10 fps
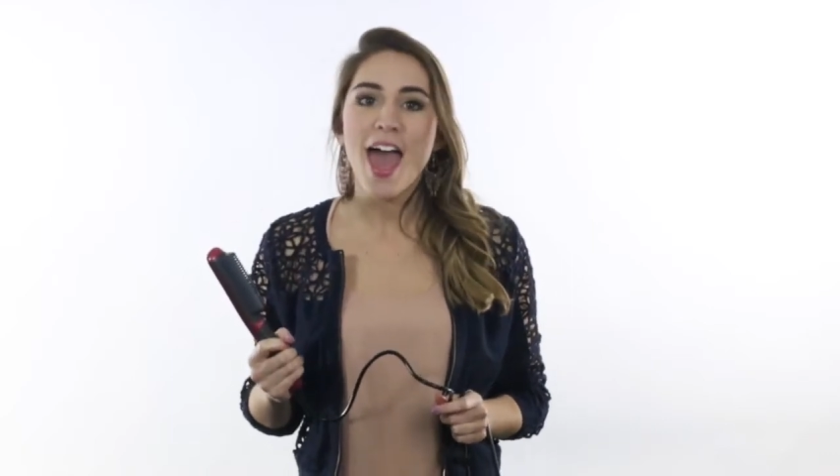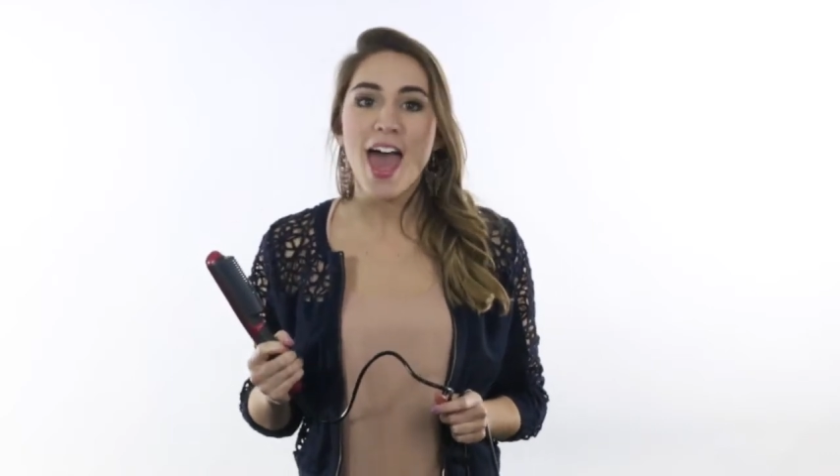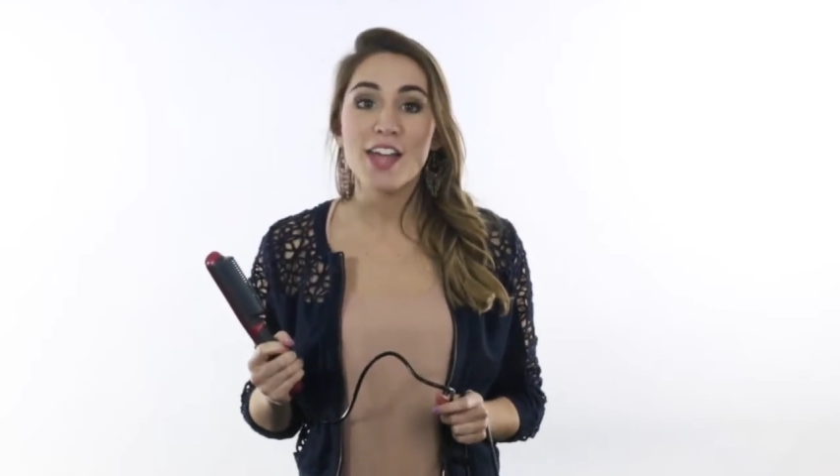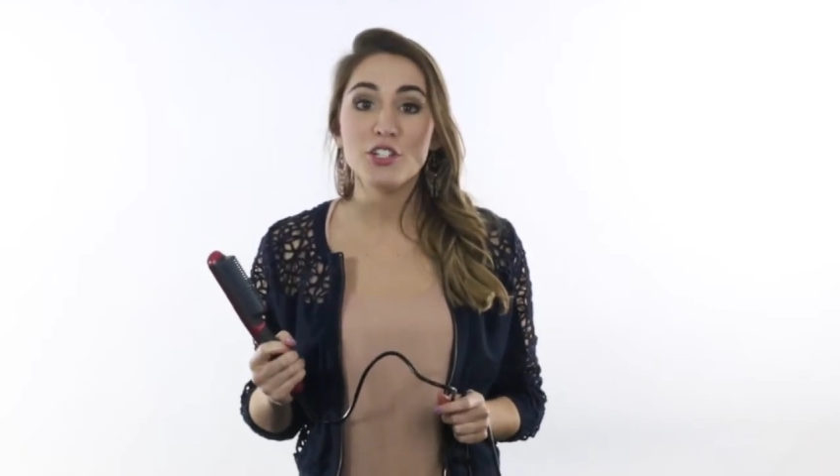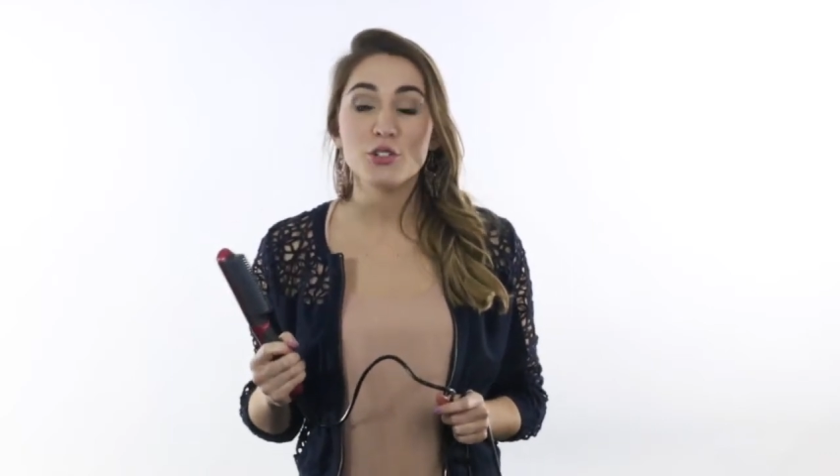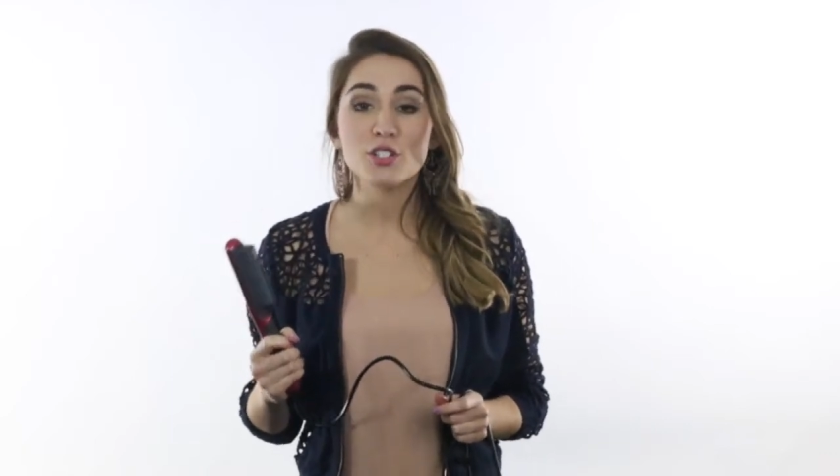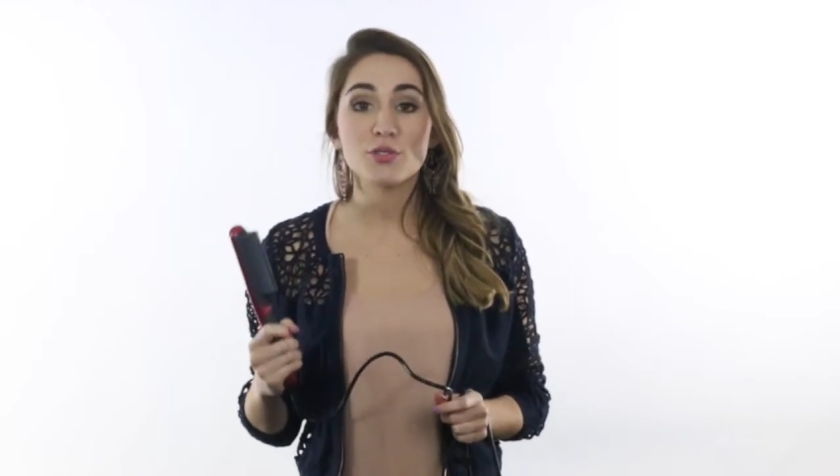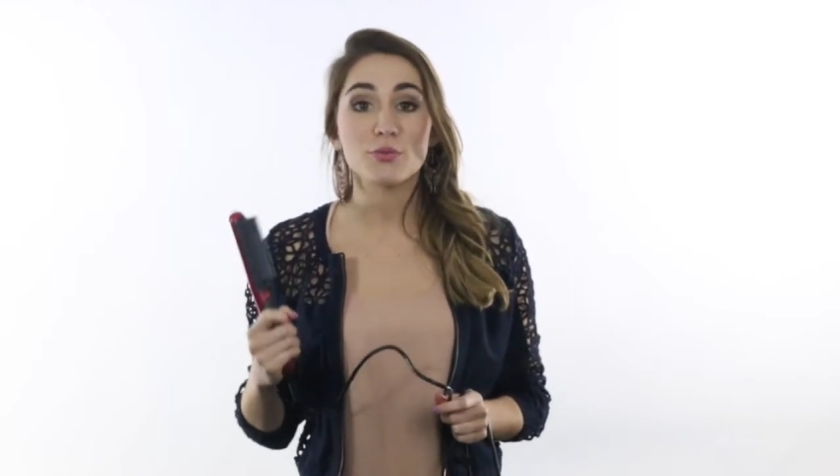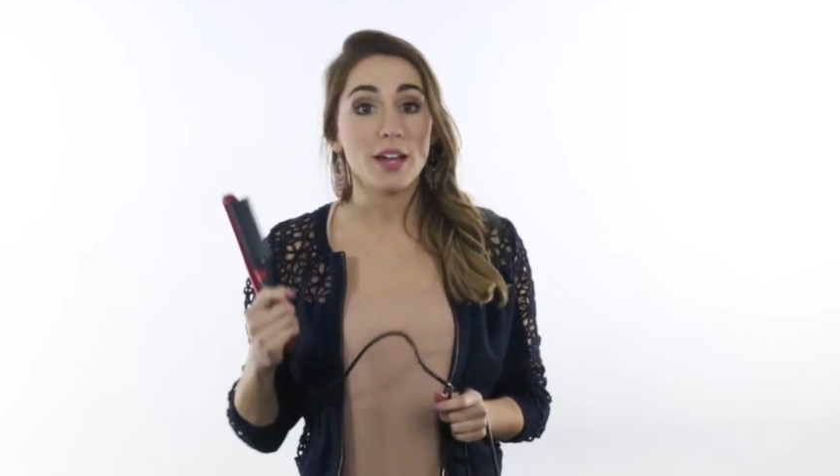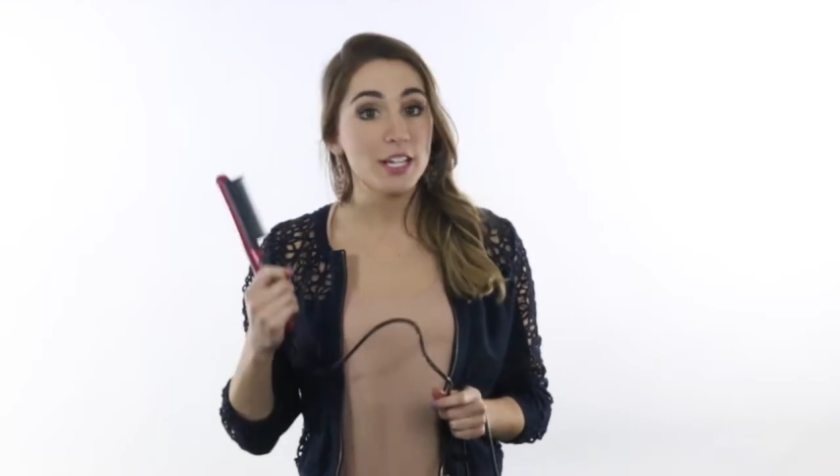and you
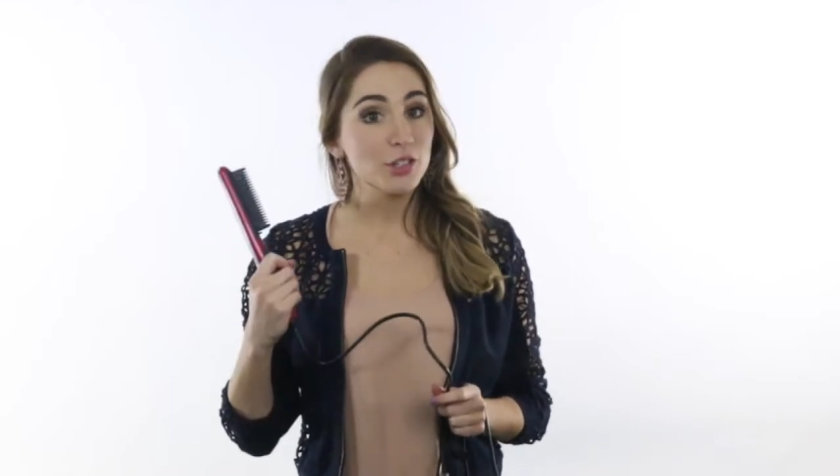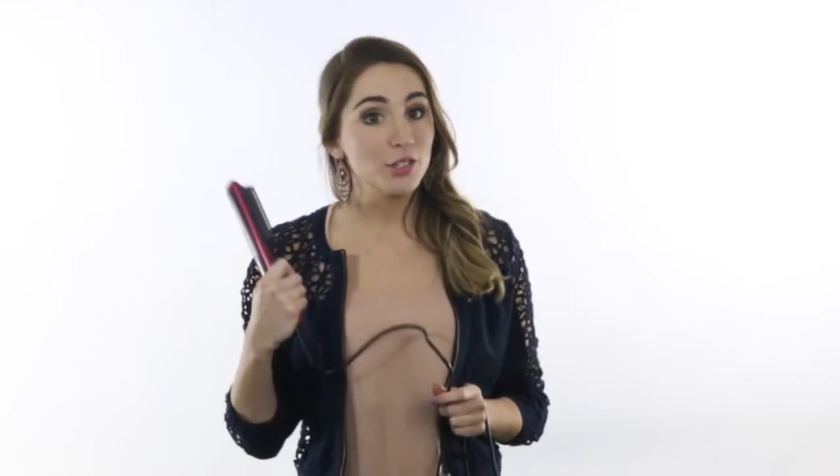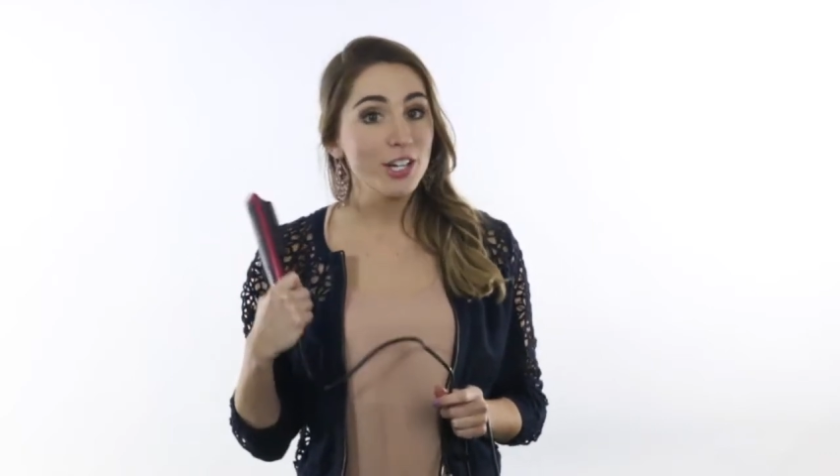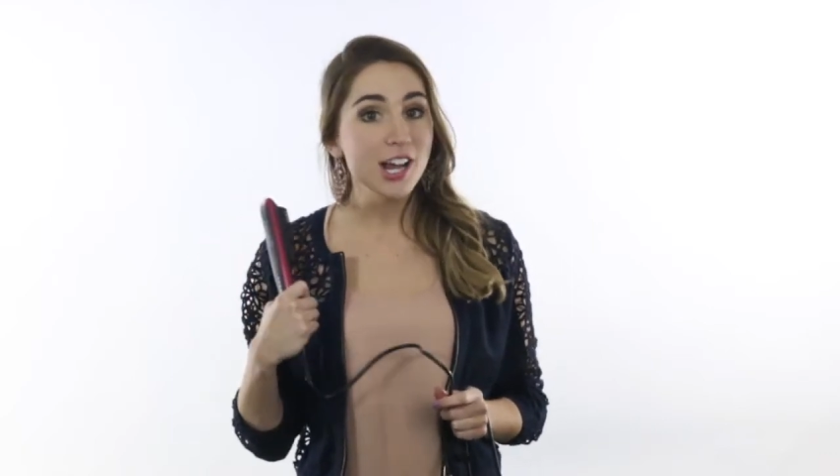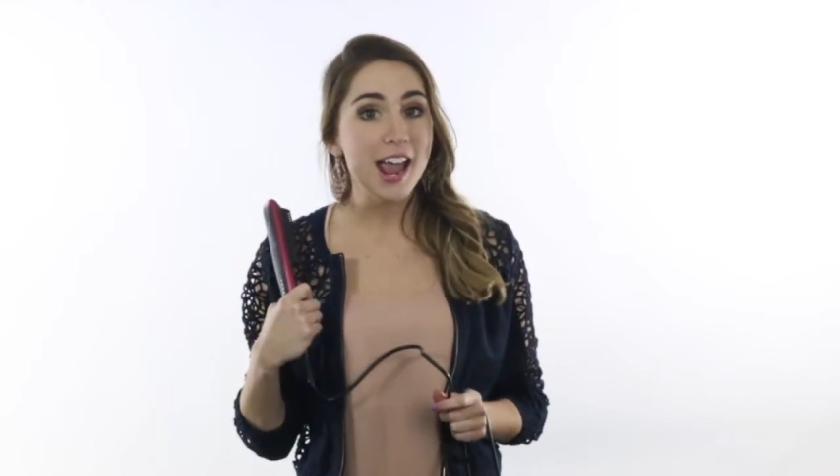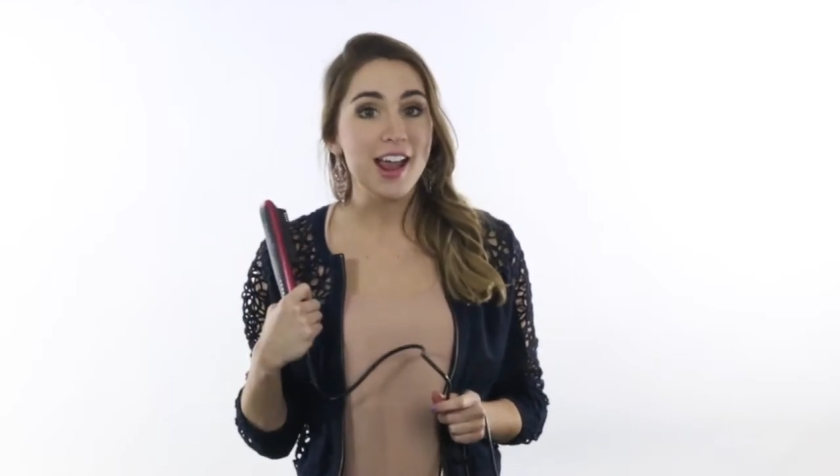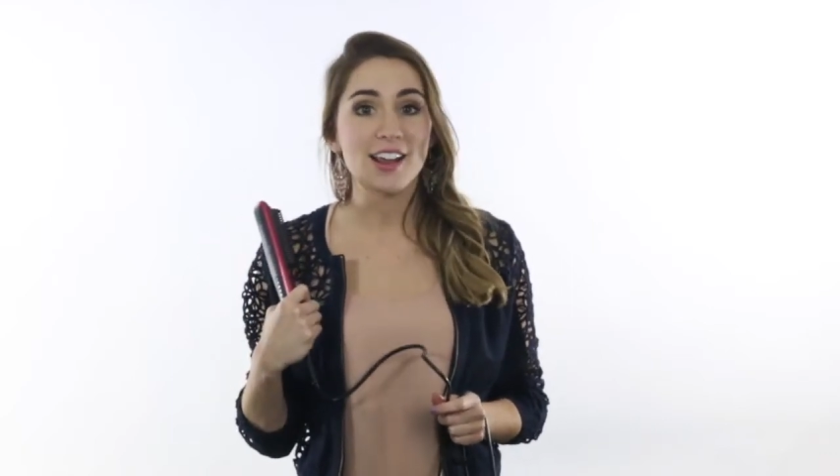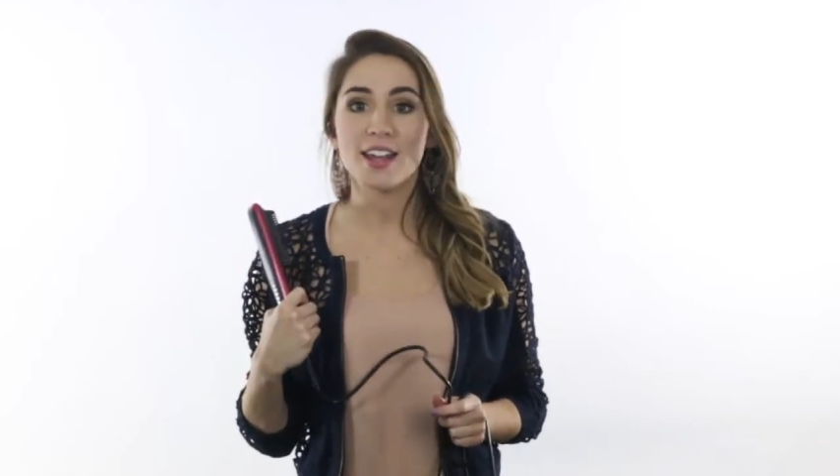just run it through your hair